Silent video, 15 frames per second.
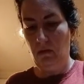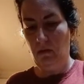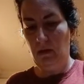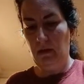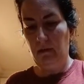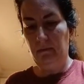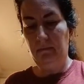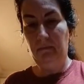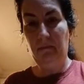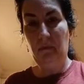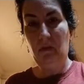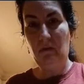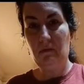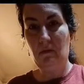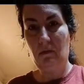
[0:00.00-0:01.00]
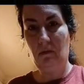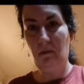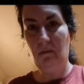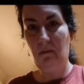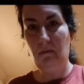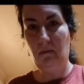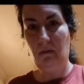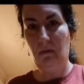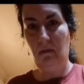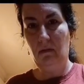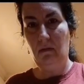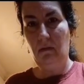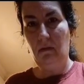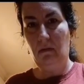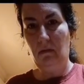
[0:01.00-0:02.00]
You know, so
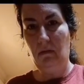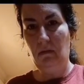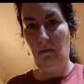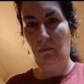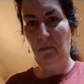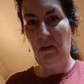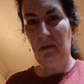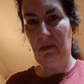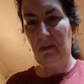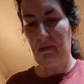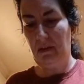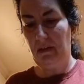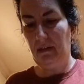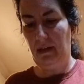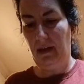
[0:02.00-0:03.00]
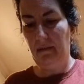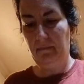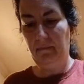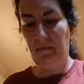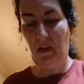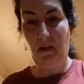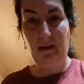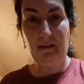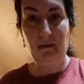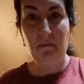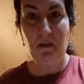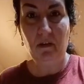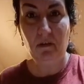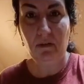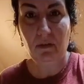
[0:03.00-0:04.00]
little pieces like that. All right, let me
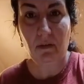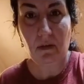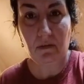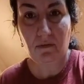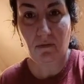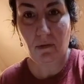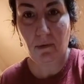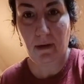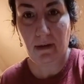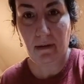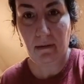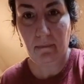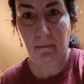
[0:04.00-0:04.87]
go do this real quick.